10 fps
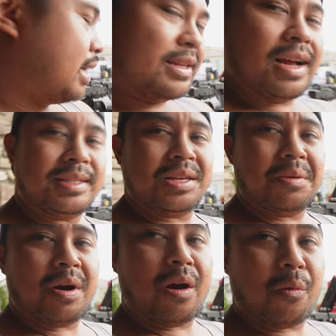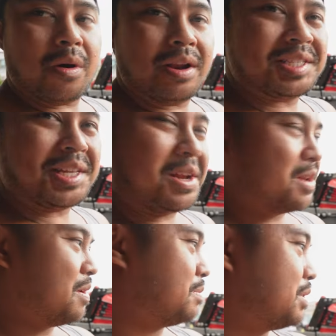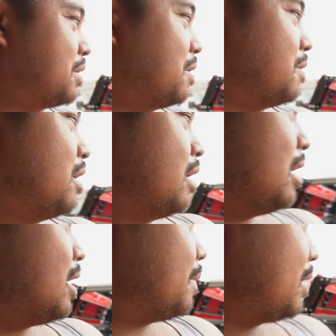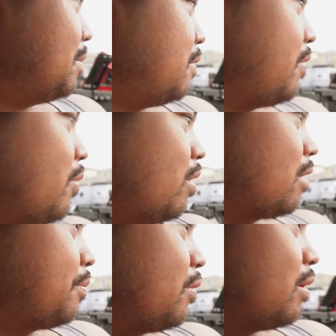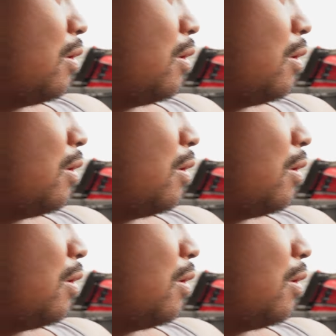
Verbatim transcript: not set up how I want to set it up. So I'm going to move the water part